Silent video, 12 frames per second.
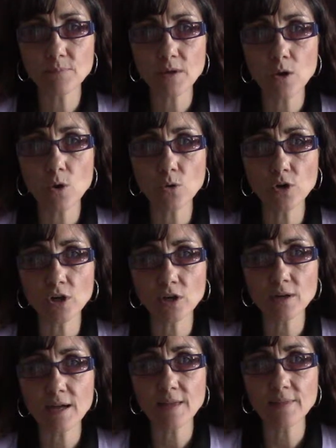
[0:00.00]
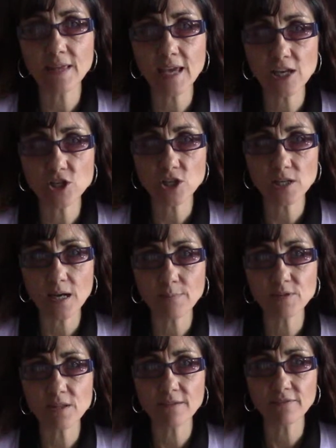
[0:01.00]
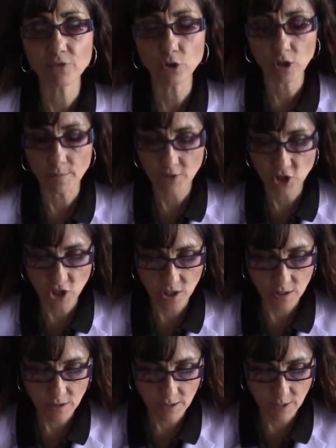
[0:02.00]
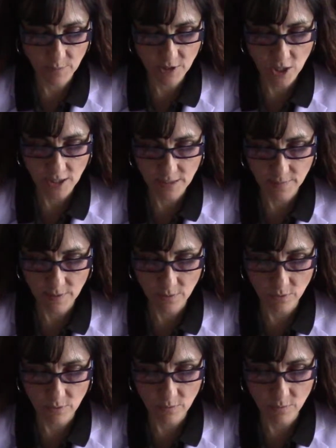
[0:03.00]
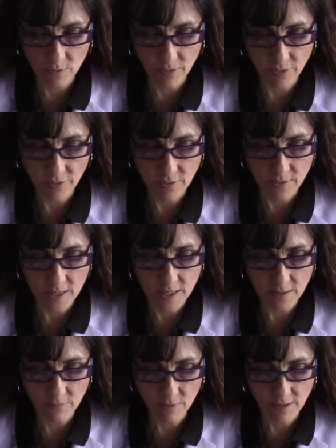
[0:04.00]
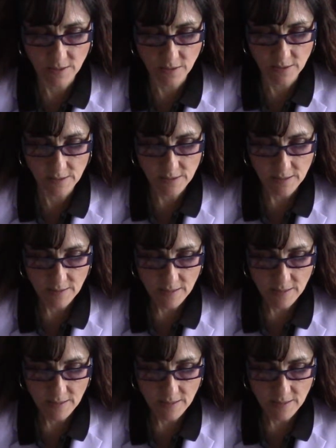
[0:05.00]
owner and the agent up to their full commission, like we talked about with the rentals.